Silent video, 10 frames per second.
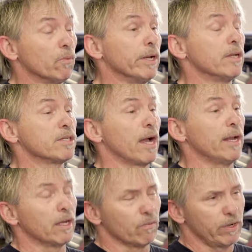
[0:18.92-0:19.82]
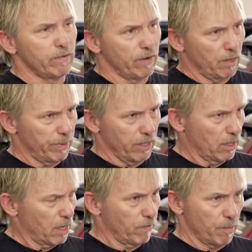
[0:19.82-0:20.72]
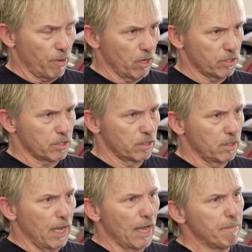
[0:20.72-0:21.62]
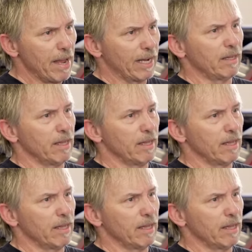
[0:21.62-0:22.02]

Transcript: redesigning and redeveloping a lot of our parts and making